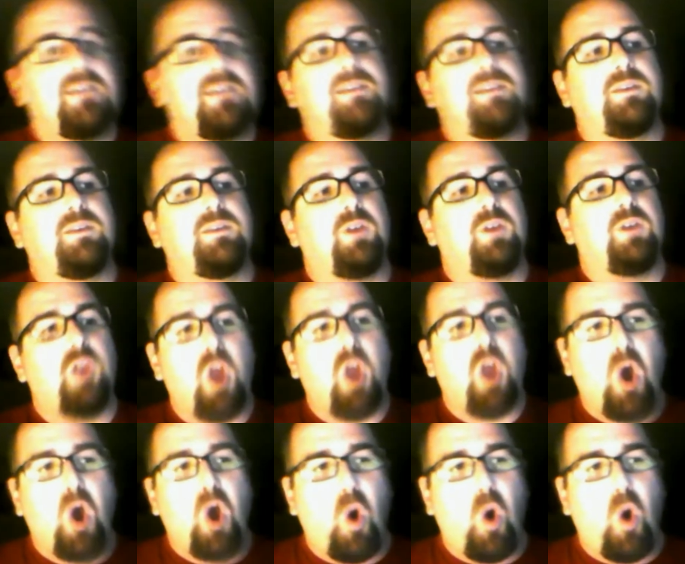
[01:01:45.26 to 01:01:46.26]

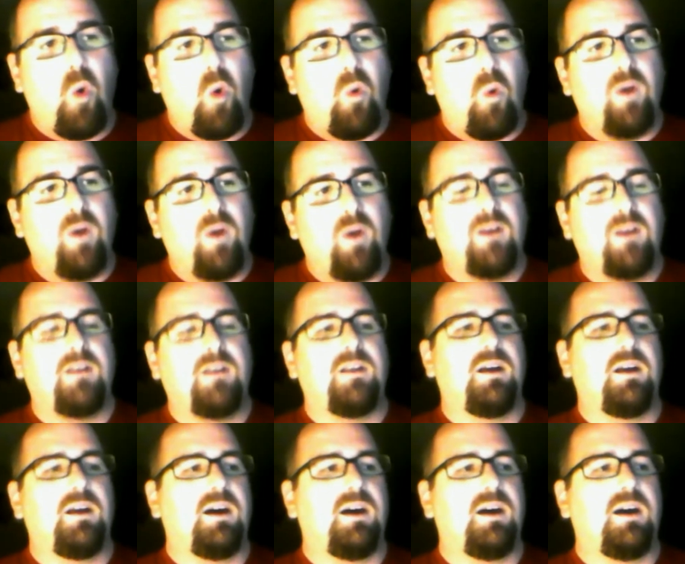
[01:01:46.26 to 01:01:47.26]
No.
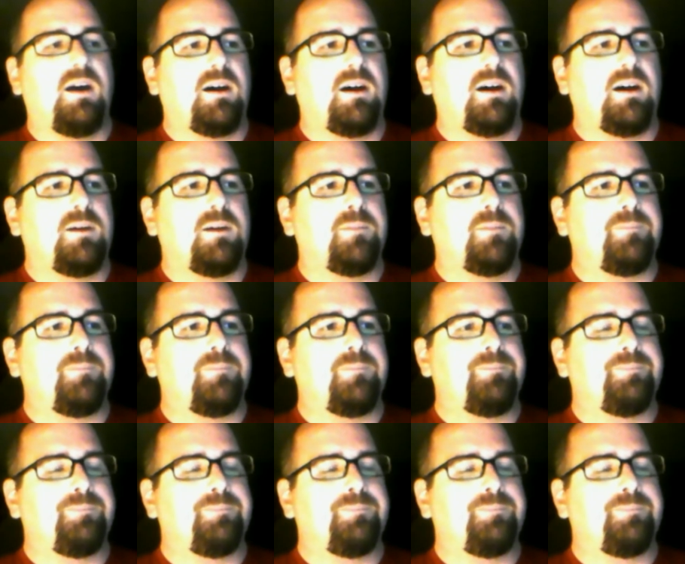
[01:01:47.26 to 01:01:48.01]
Um,